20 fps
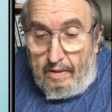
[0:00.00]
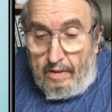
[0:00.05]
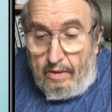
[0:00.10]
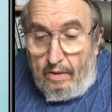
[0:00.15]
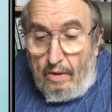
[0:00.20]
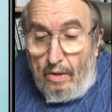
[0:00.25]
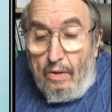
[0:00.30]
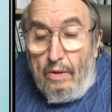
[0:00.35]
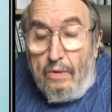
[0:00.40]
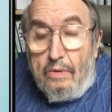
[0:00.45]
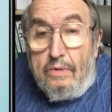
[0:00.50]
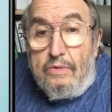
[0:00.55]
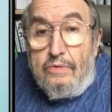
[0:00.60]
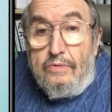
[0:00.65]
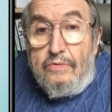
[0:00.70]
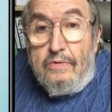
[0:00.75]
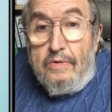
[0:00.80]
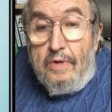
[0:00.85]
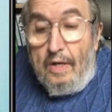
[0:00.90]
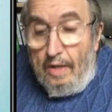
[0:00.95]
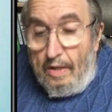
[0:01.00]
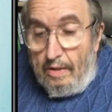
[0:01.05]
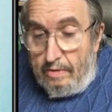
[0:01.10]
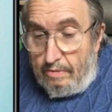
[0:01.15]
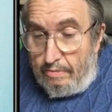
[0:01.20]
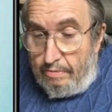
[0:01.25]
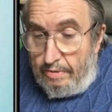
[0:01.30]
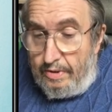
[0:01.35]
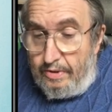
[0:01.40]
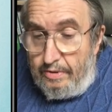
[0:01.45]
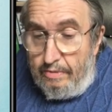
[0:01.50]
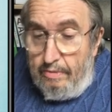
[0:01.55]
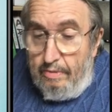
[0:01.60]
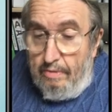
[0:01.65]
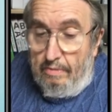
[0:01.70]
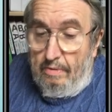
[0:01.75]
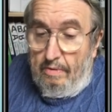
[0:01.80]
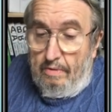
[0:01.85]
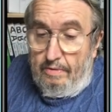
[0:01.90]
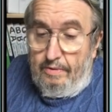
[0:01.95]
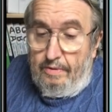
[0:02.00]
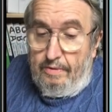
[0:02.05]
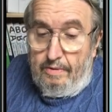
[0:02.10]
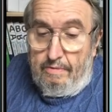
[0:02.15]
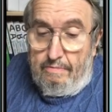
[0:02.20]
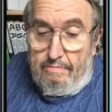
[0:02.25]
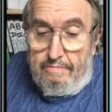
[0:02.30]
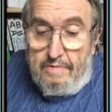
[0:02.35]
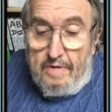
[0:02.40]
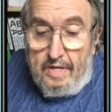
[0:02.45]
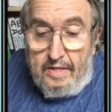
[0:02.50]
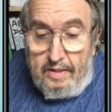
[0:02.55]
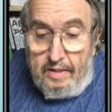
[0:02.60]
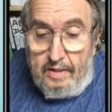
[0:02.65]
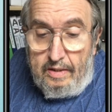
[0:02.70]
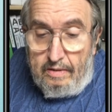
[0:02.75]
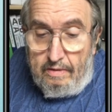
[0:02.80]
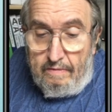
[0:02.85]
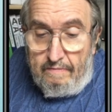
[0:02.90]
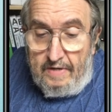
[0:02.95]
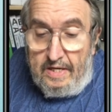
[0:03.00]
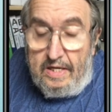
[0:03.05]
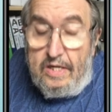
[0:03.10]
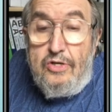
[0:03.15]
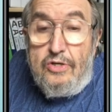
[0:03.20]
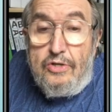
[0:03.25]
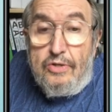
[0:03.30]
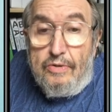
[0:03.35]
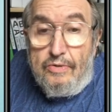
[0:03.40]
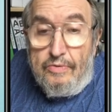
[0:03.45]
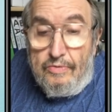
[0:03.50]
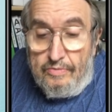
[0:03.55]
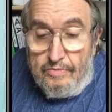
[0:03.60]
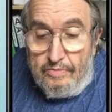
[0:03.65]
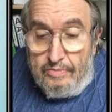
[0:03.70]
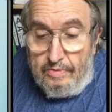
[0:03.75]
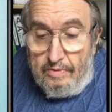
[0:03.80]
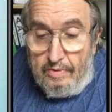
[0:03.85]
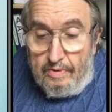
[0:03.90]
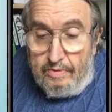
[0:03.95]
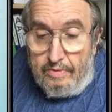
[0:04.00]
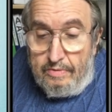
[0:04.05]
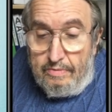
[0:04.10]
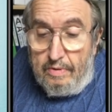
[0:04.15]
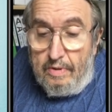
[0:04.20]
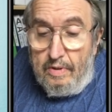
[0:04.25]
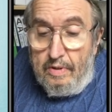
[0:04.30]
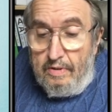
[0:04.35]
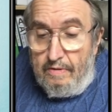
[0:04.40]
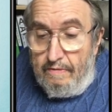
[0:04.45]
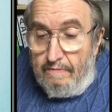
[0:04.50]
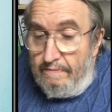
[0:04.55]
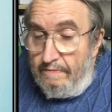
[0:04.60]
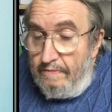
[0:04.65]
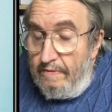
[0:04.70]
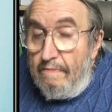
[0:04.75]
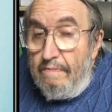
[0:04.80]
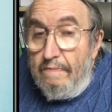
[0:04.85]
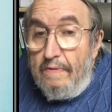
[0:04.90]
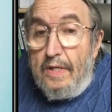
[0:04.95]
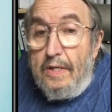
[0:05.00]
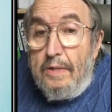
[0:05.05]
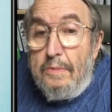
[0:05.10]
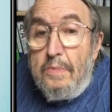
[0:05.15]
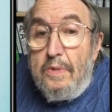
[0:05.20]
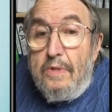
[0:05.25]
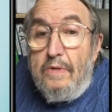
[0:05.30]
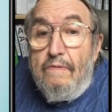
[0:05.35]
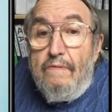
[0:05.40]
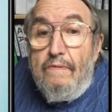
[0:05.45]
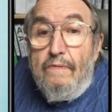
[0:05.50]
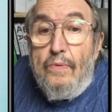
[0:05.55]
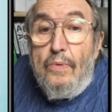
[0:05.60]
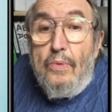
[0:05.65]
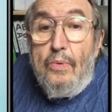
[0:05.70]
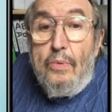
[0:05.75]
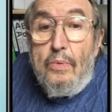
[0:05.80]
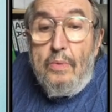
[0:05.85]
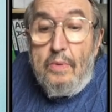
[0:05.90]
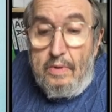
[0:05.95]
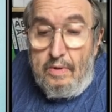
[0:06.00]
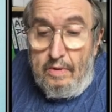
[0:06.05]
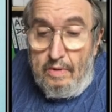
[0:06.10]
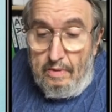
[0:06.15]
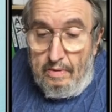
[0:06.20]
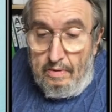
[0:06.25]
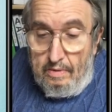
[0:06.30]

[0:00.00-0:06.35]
cogs are critical to the running of engines that drive development forward.